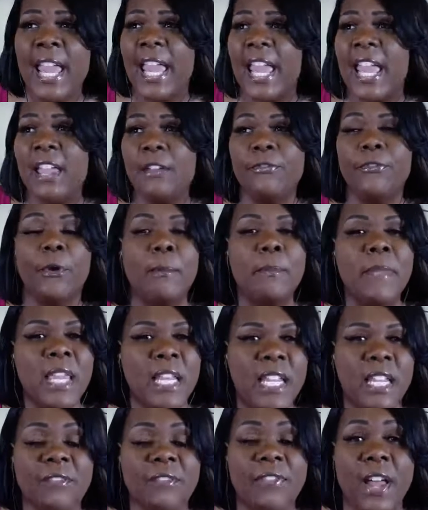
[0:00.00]
And for
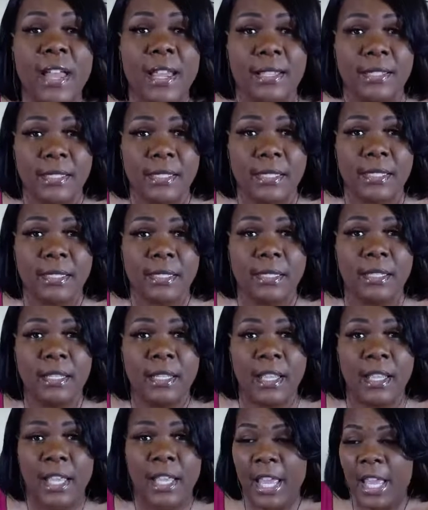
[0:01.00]
many of us,
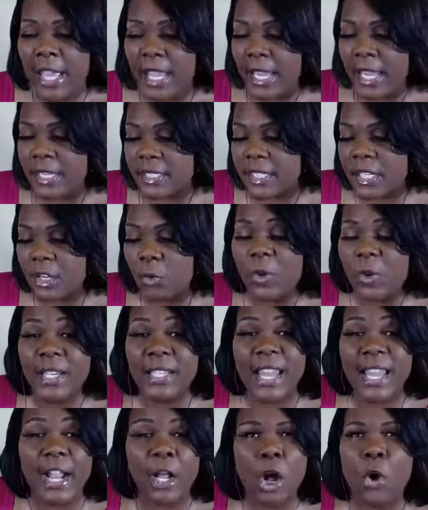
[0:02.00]
until we
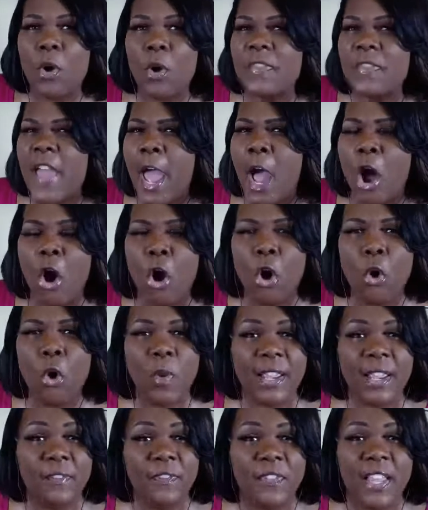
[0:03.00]
let go of that old
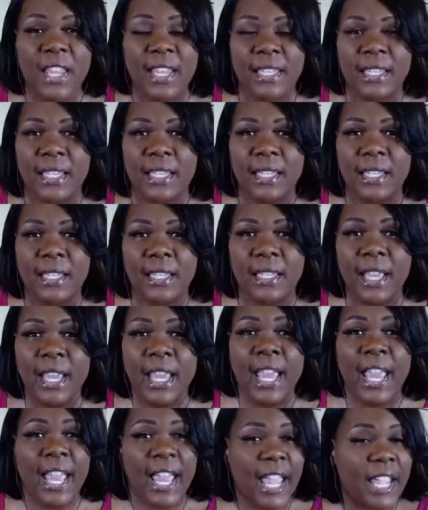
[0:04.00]
way of thinking,
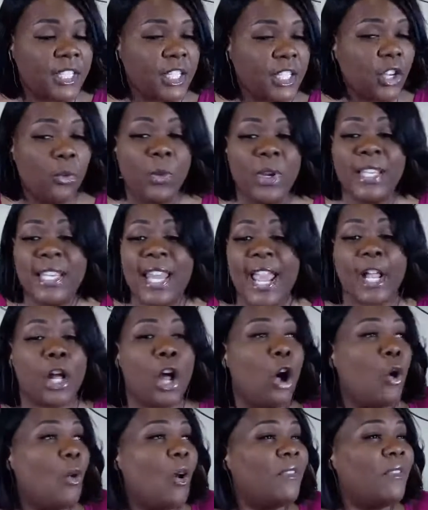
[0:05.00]
until we let
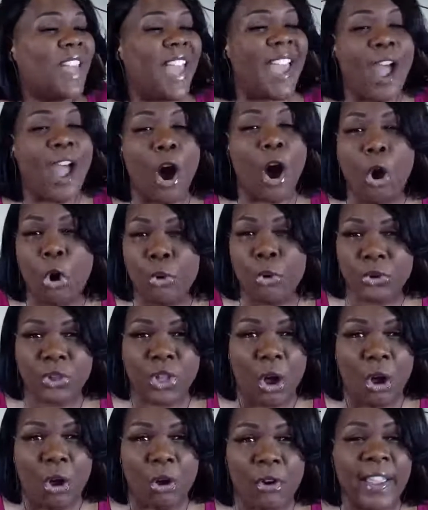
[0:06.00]
go of that old
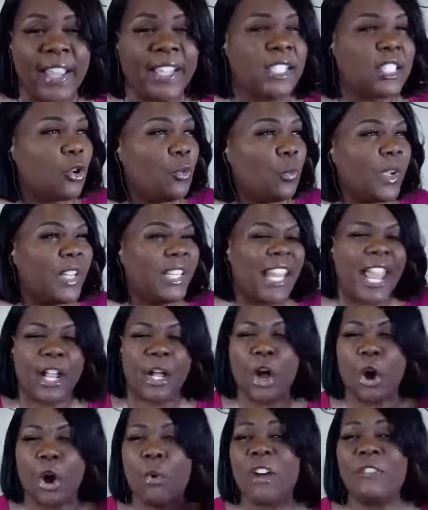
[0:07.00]
thought, until we let
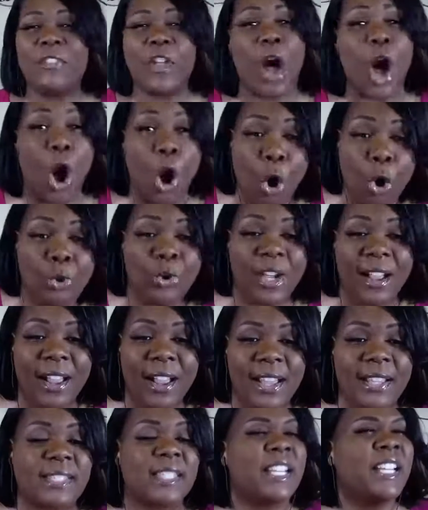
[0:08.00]
go of the old
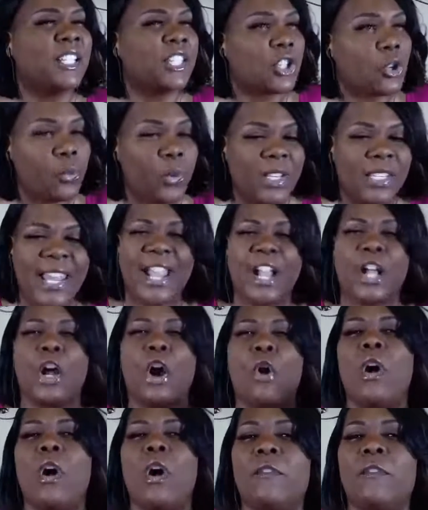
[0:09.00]
us, until we let
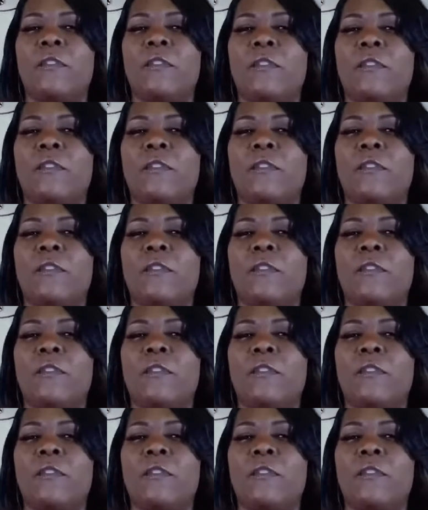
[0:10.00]
go of the